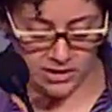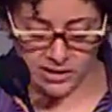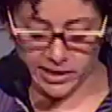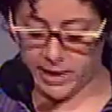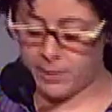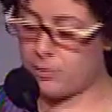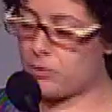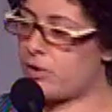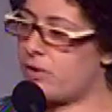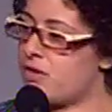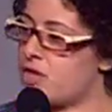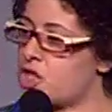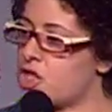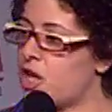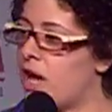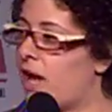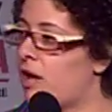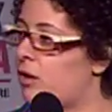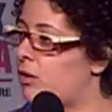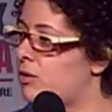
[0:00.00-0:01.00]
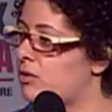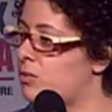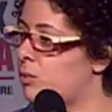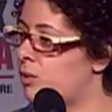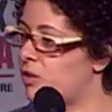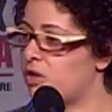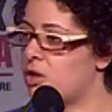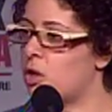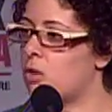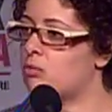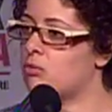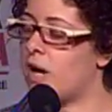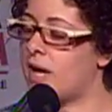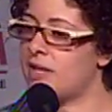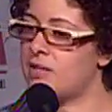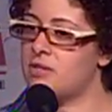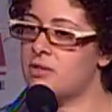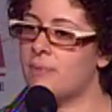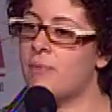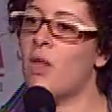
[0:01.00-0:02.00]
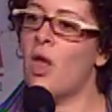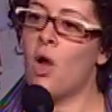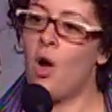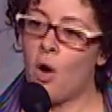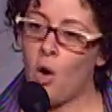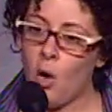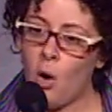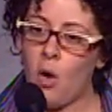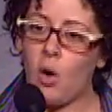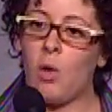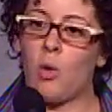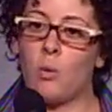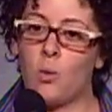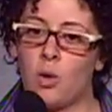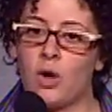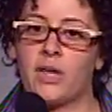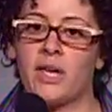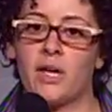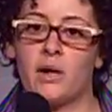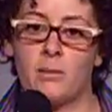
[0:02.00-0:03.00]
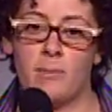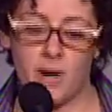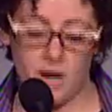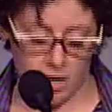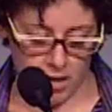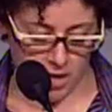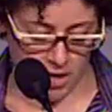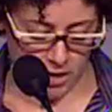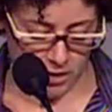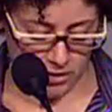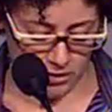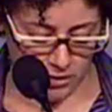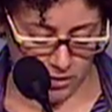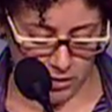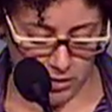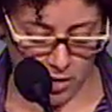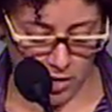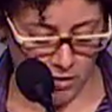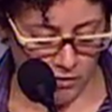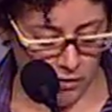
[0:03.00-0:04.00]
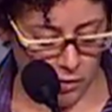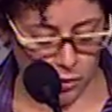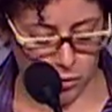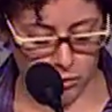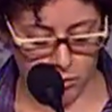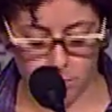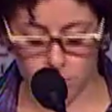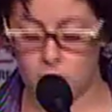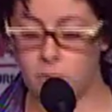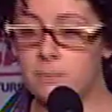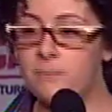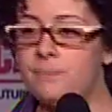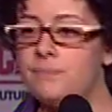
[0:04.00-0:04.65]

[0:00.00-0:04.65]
labor in the shadows with no rights, all working Americans are vulnerable?